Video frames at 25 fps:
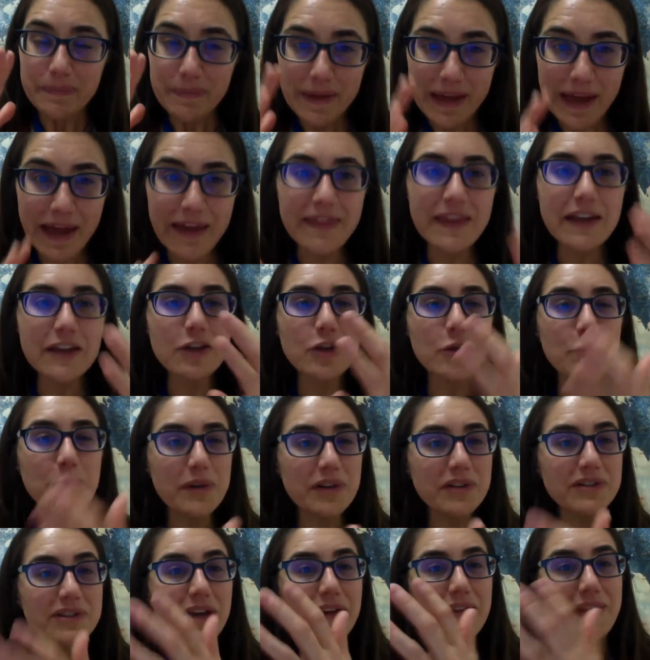and then you
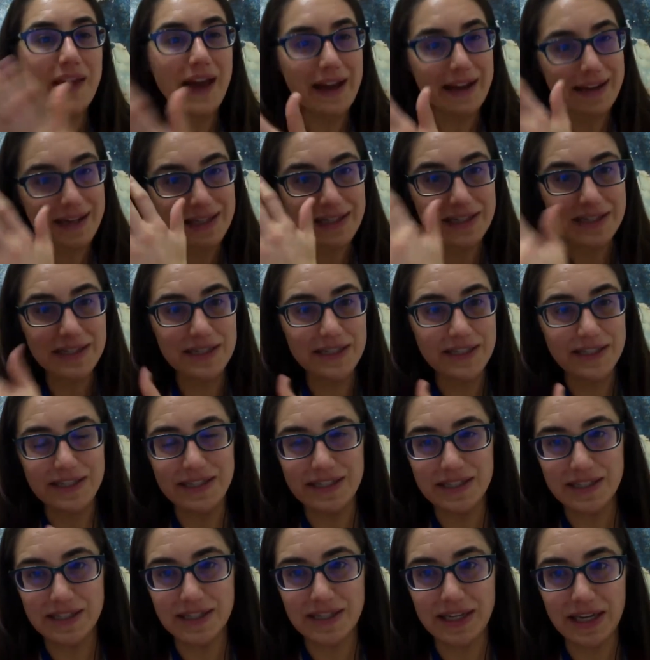build on that
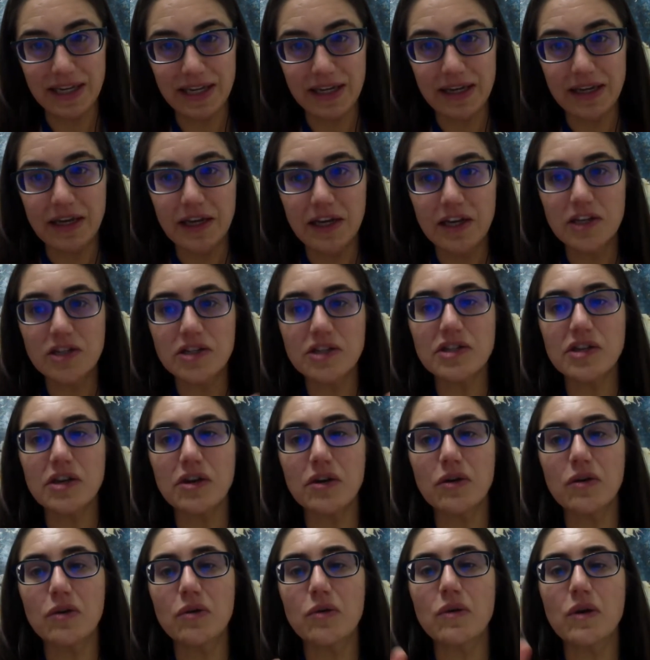consistency.
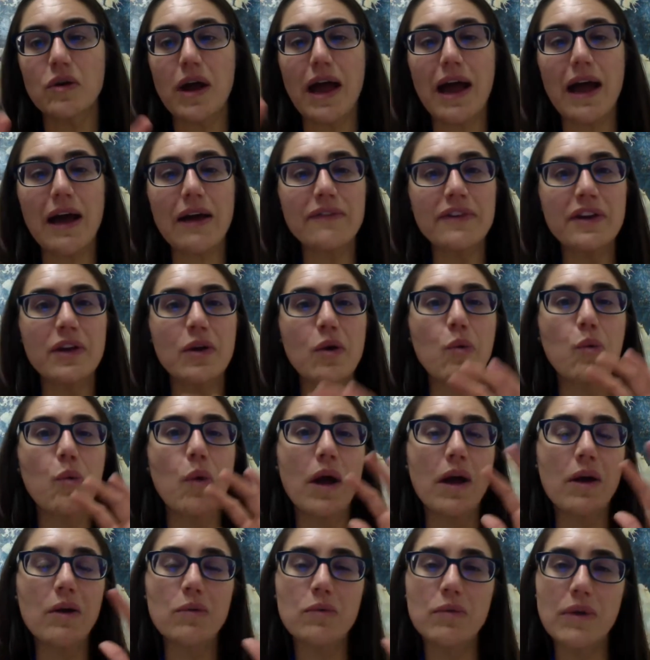So having
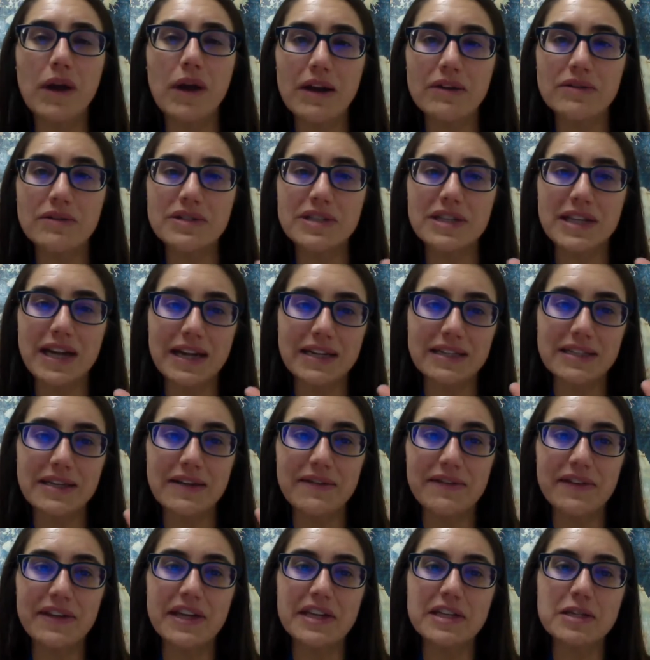well-rounded
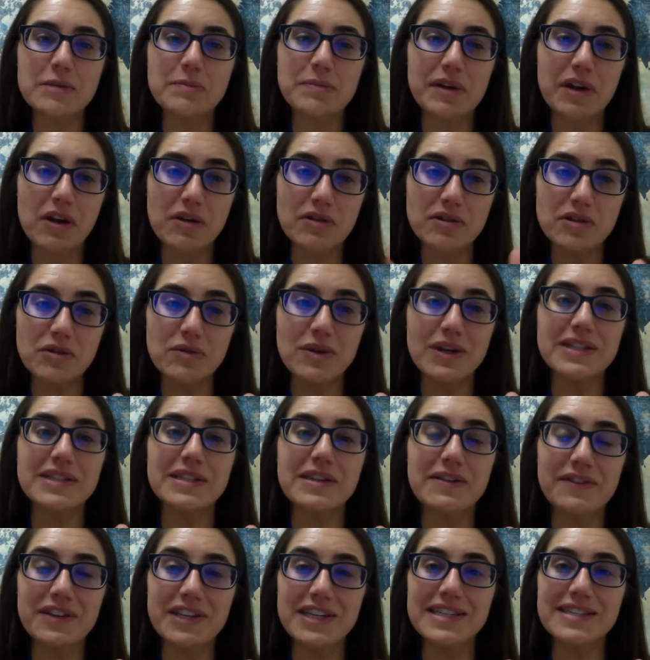activities, but also
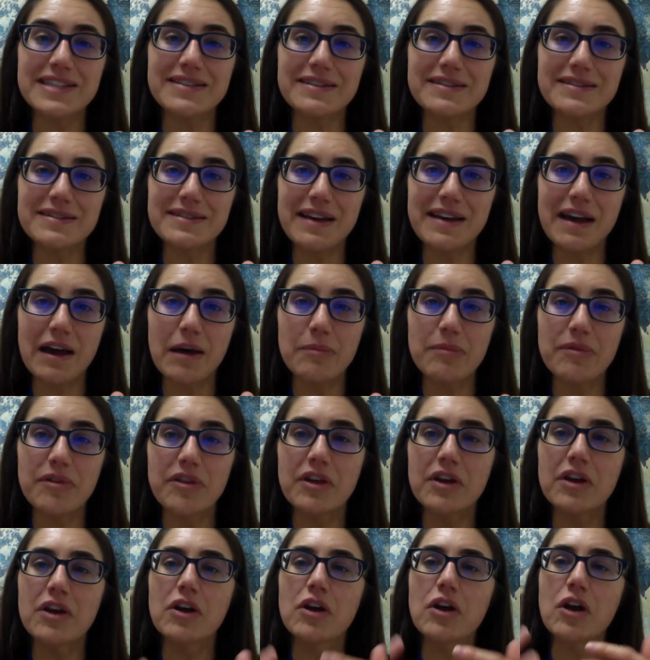activities in depth,
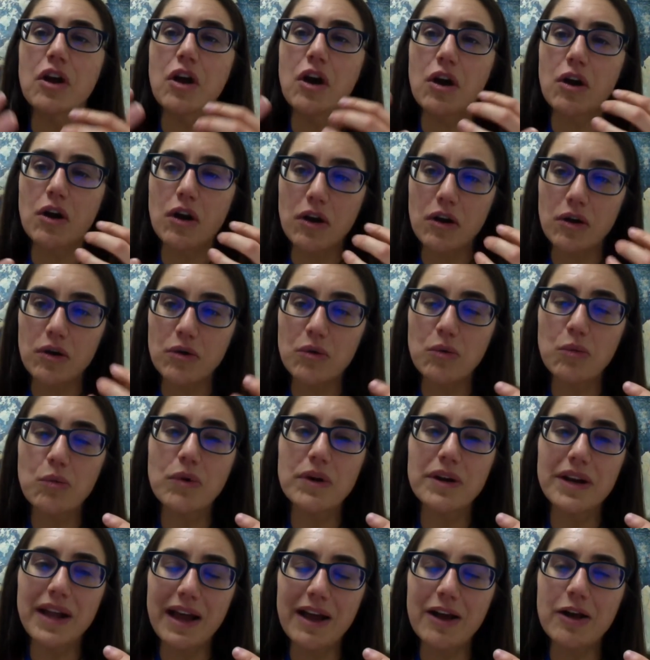are
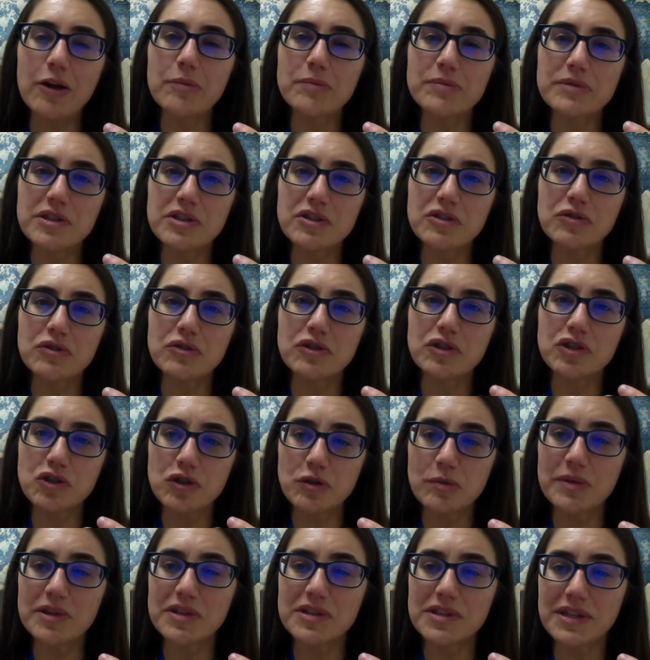what help to
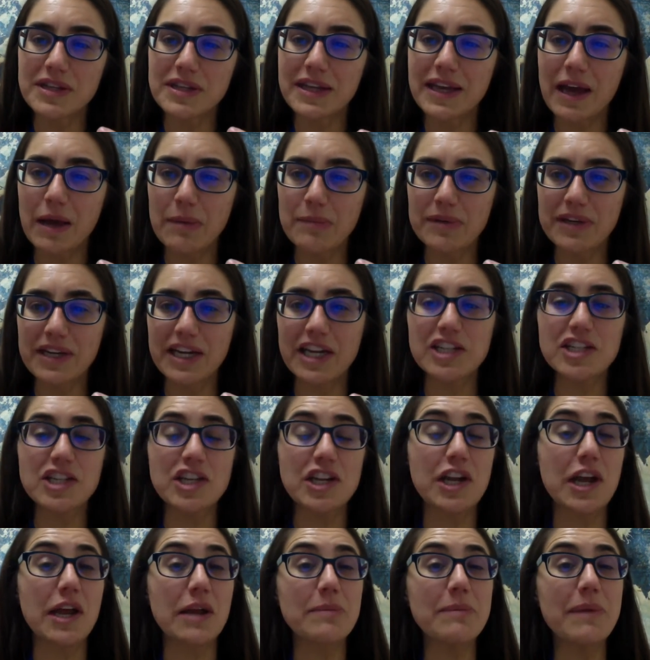contribute to the
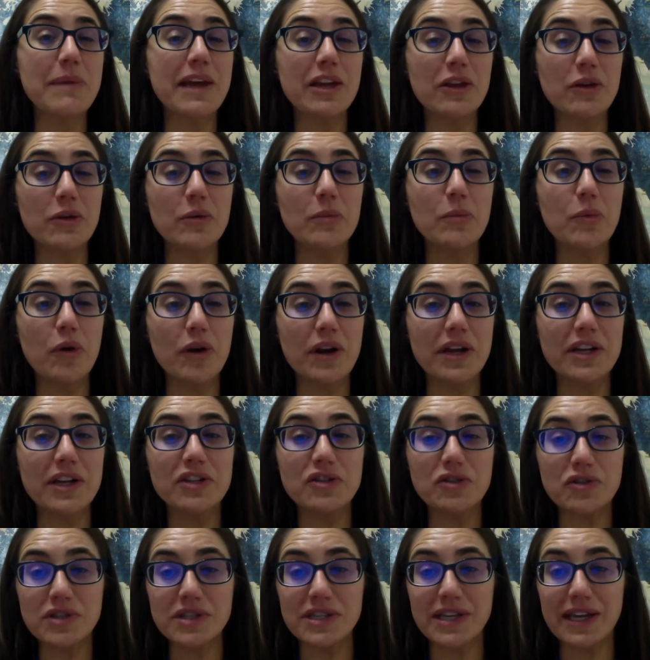application and make you a more
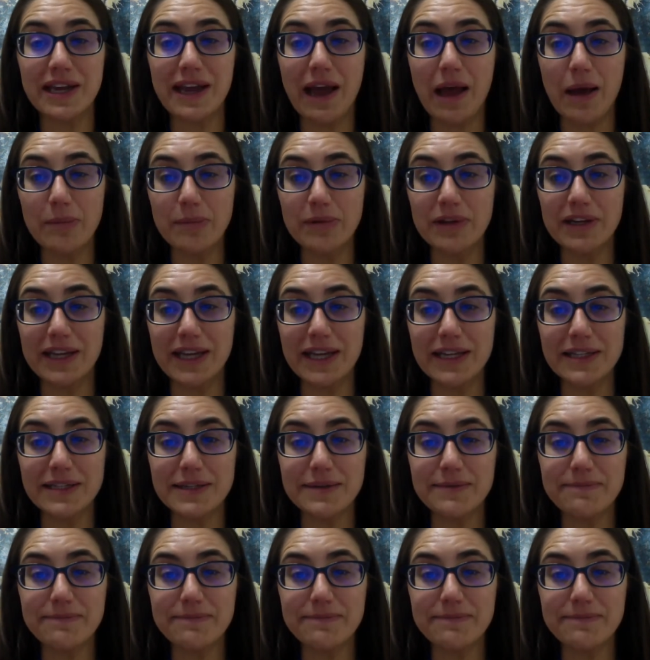interesting applicant.